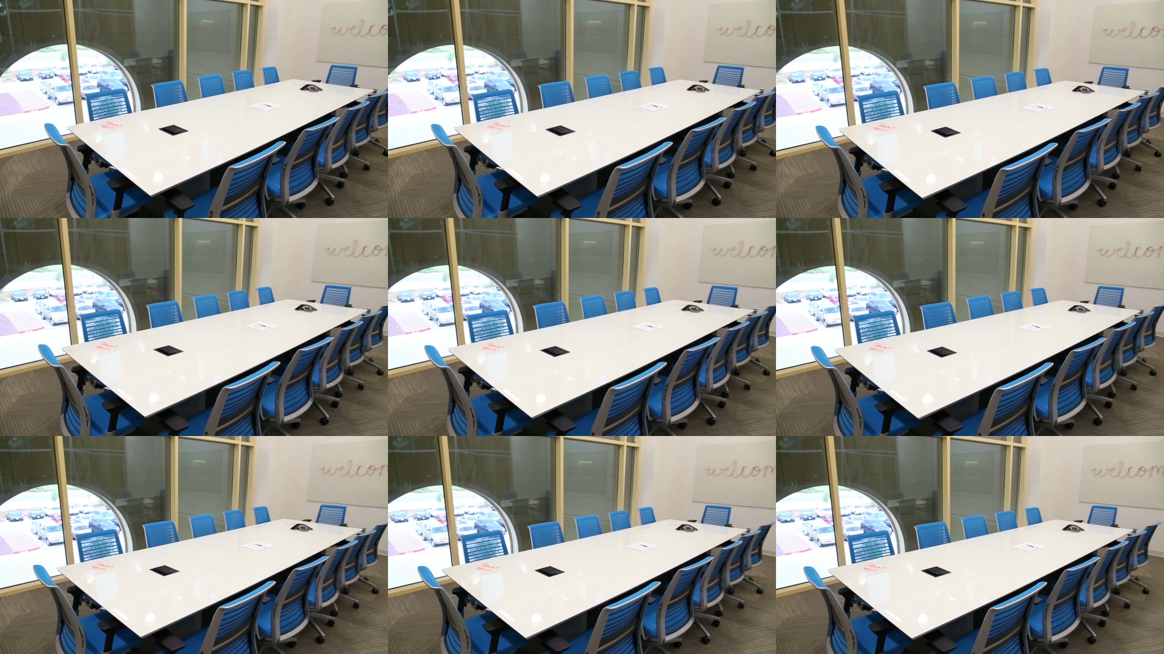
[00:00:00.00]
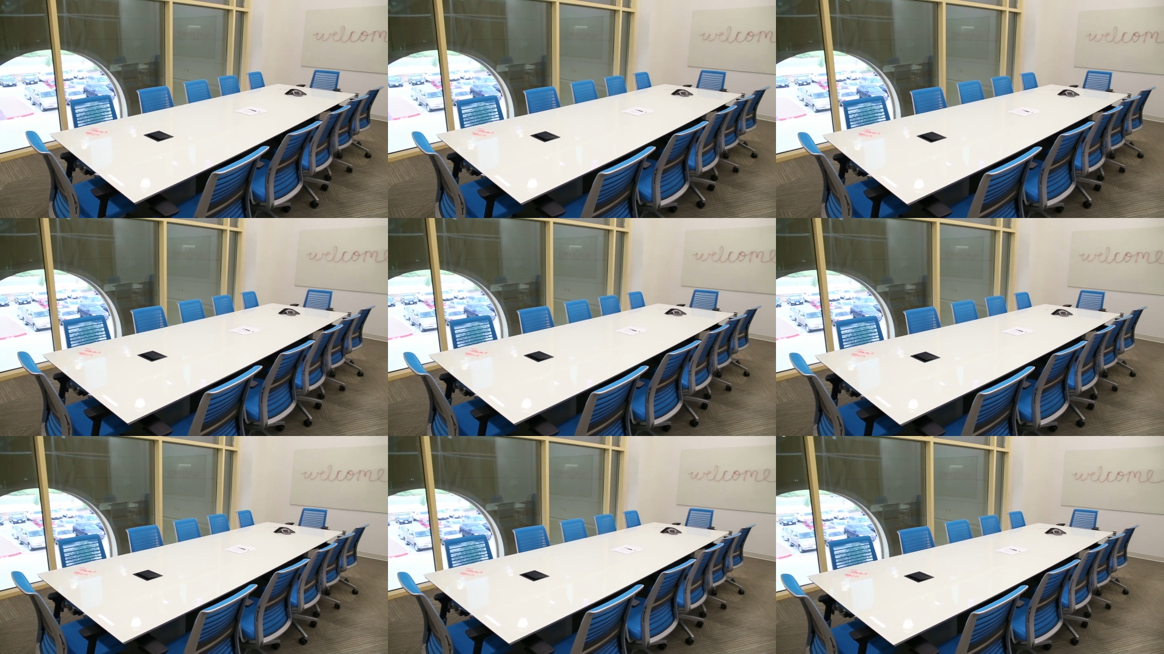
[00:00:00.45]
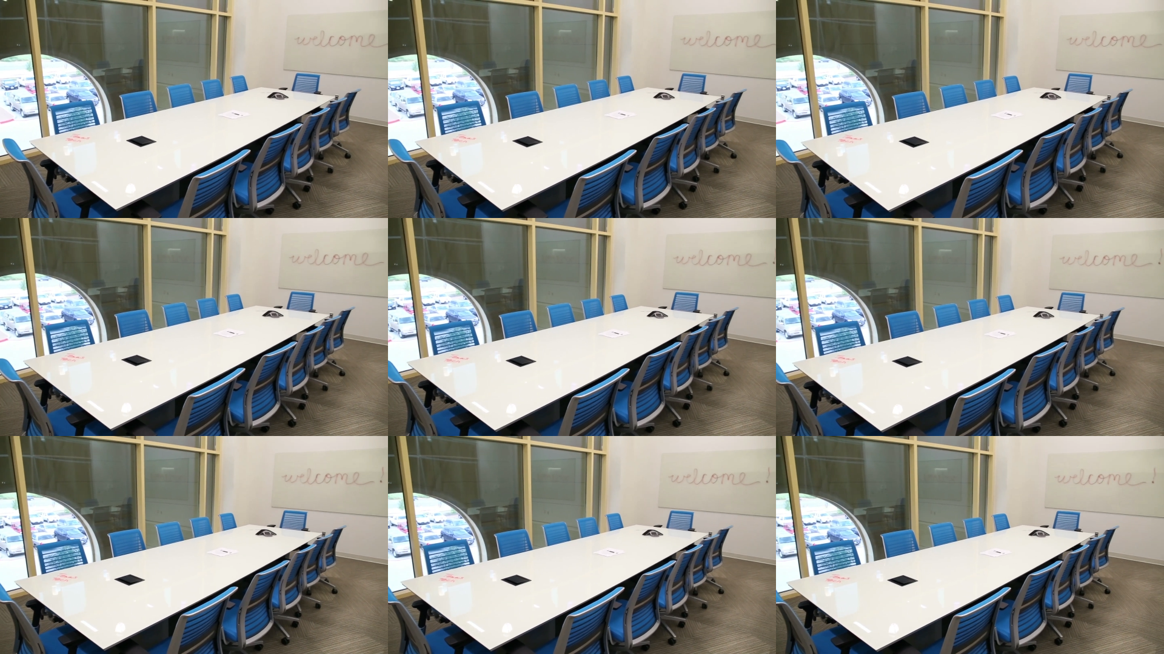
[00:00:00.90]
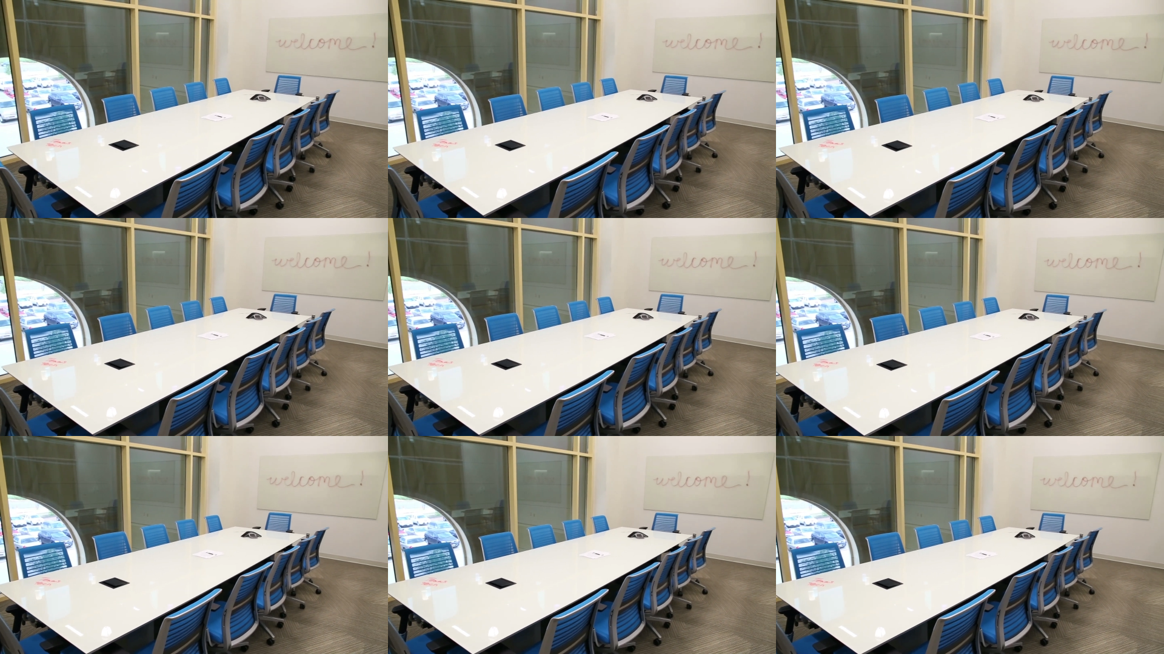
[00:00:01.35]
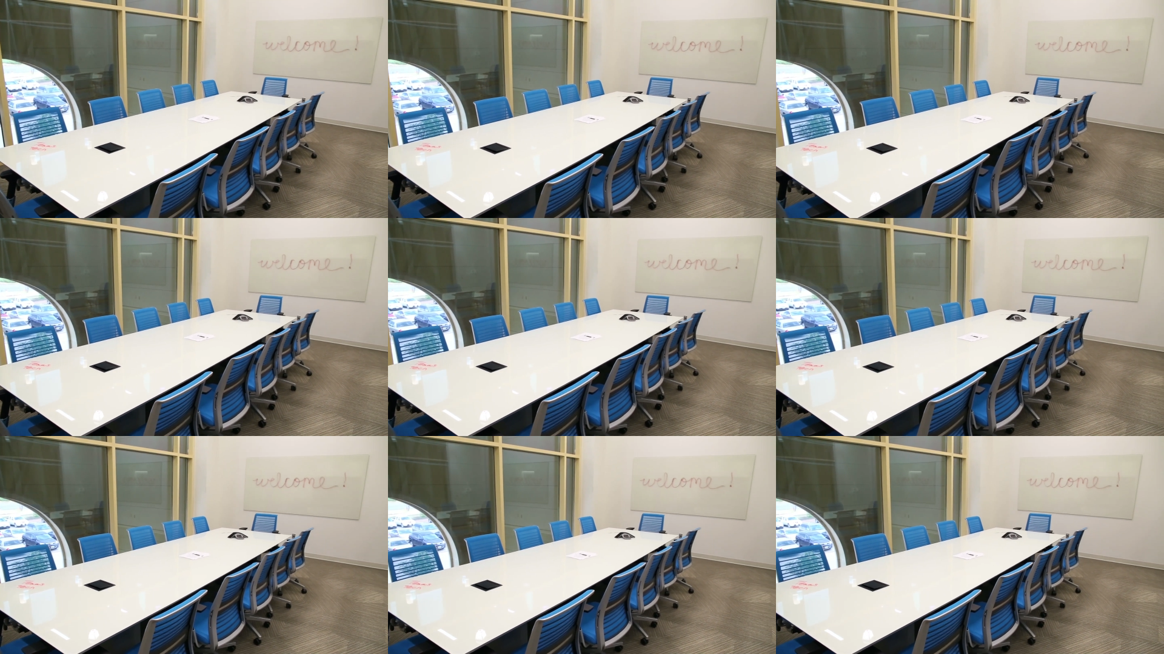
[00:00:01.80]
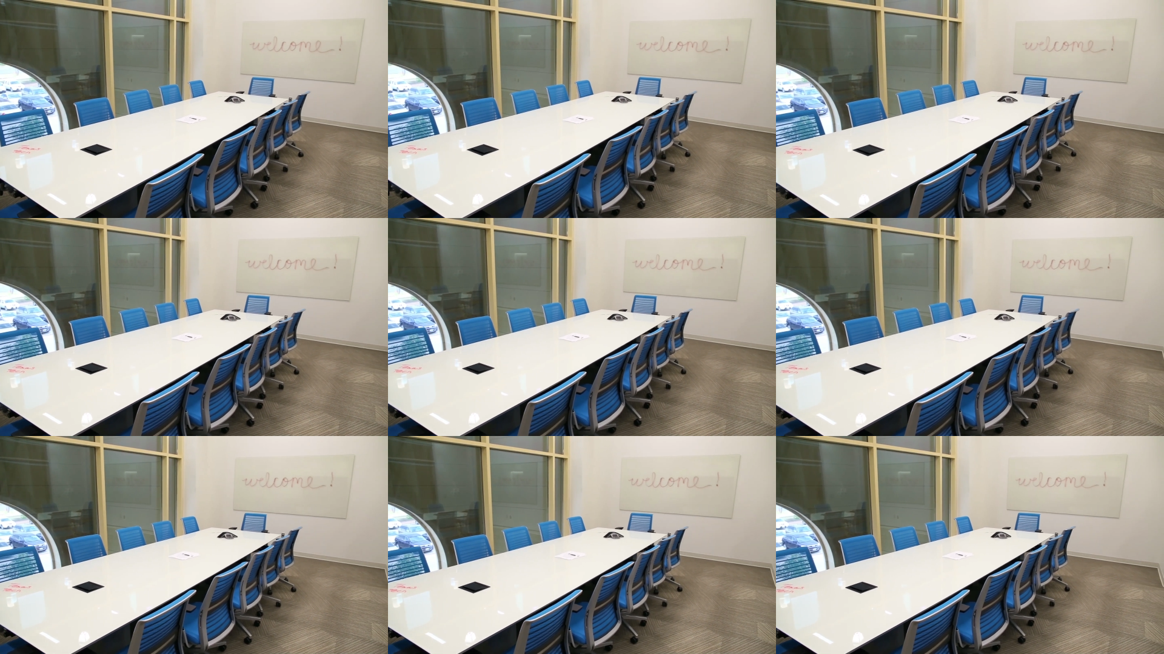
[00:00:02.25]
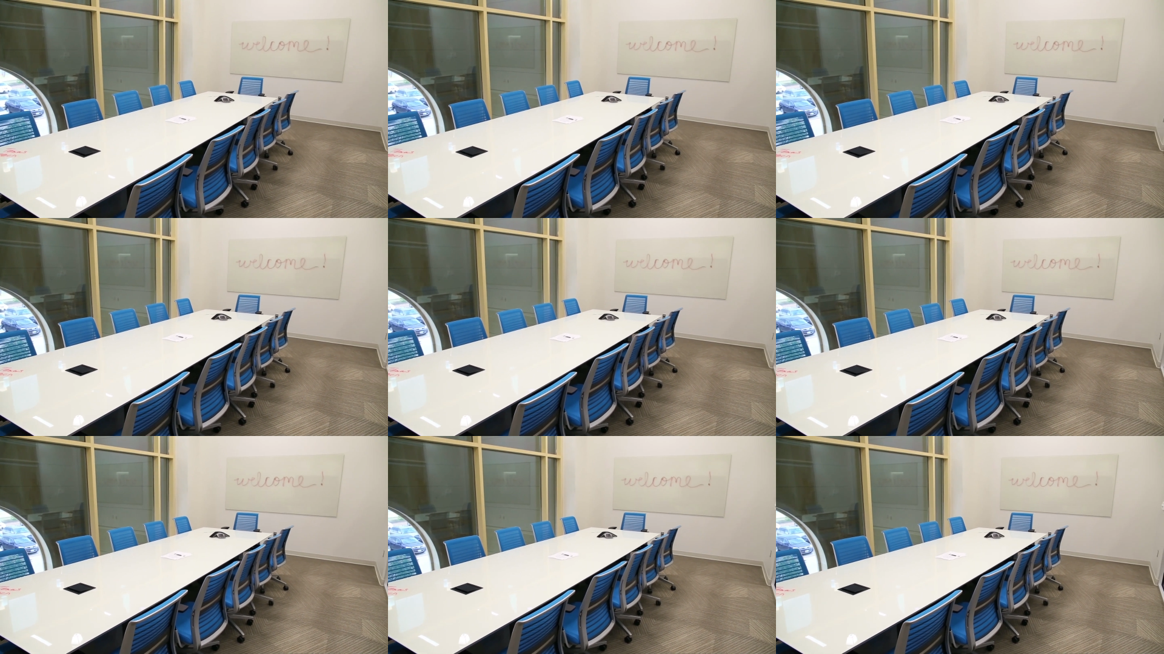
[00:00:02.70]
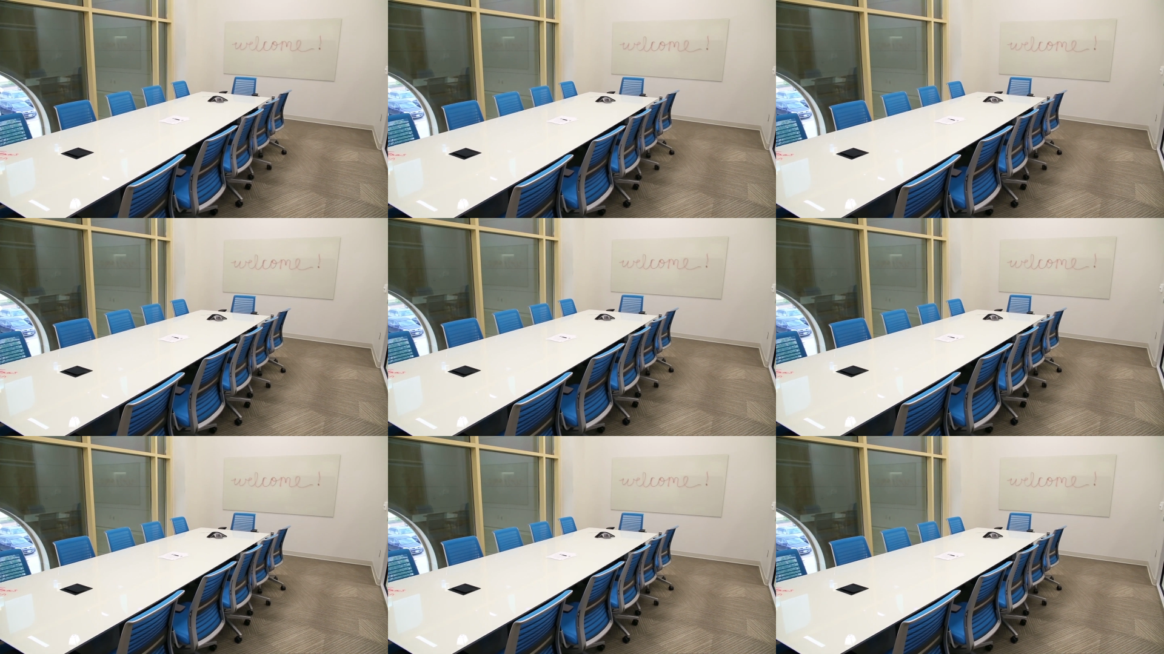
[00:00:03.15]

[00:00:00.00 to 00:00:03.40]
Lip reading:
(no speaker visible)